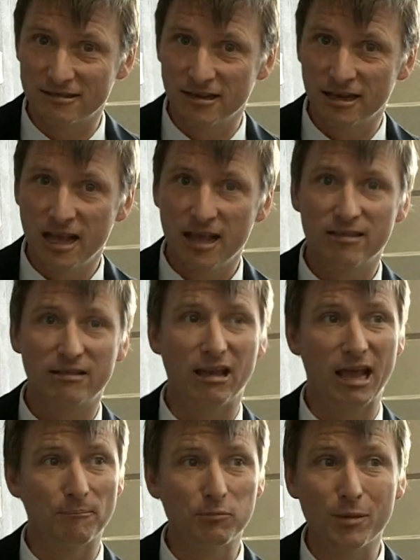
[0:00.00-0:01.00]
Wow.
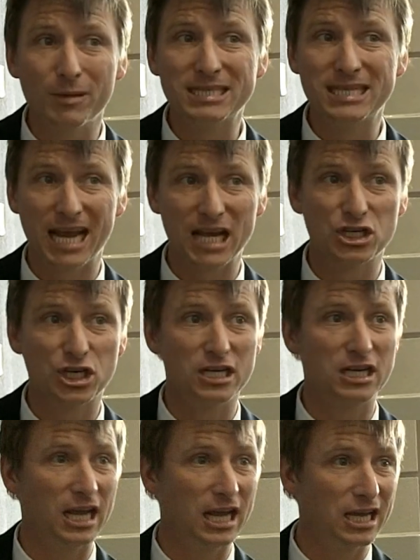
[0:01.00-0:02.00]
The implementation
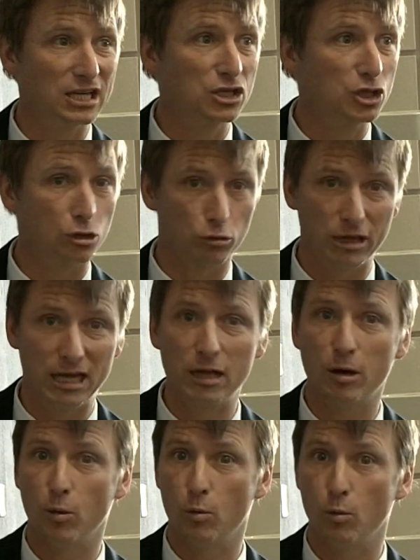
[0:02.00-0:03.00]
is 3
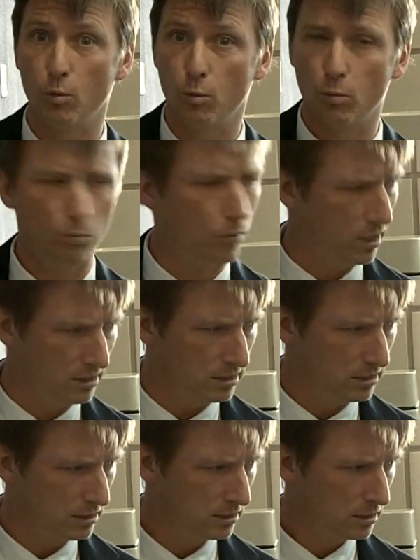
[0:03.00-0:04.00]

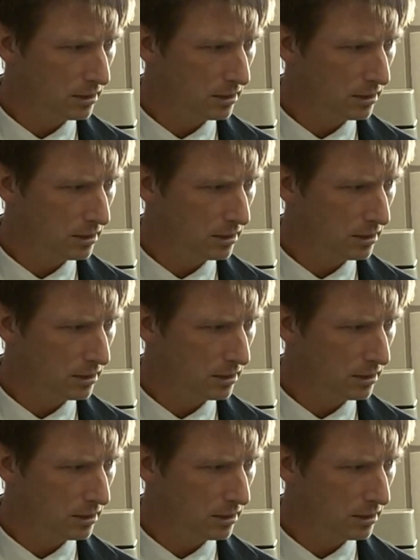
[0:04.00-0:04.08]
months.